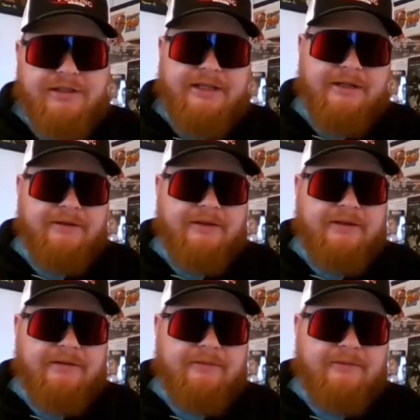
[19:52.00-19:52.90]
in
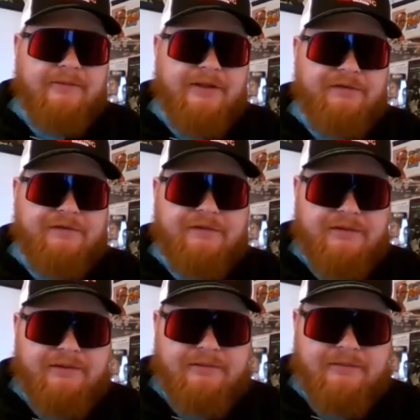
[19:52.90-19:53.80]
this
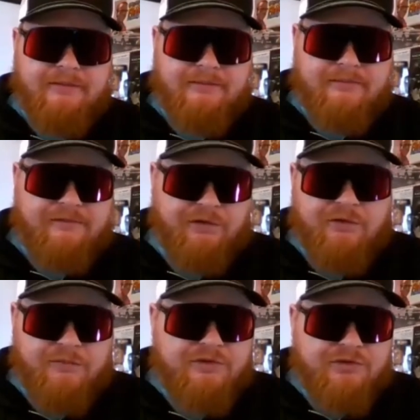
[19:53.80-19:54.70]

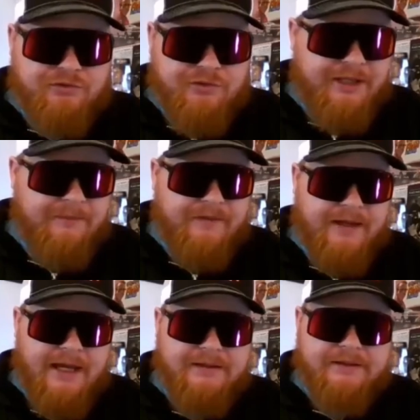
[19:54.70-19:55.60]
Zoom stream
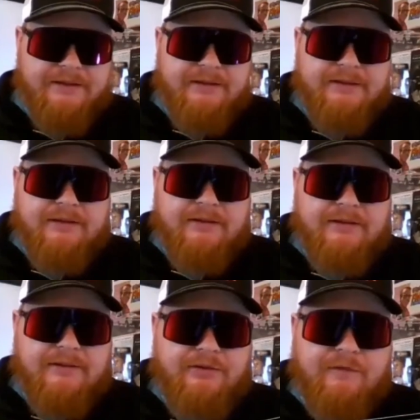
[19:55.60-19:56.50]
that
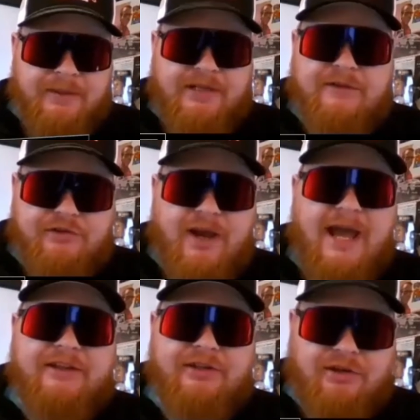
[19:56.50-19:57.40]
you've been to the
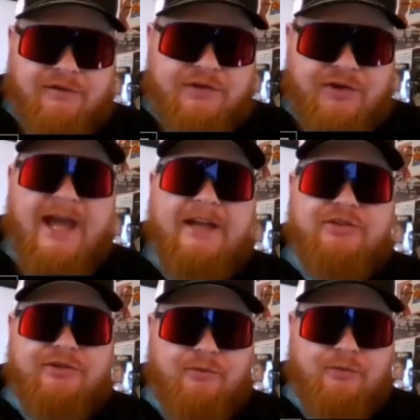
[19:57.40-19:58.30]
track, you go to the
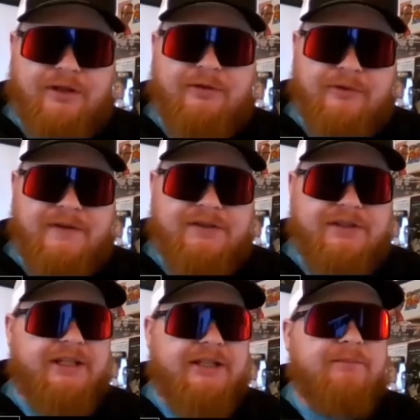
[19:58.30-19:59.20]
tracks, you're working with the
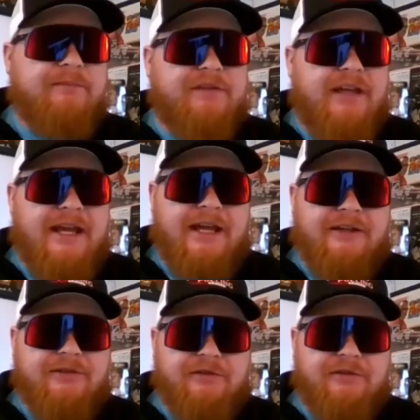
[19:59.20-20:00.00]
teams, and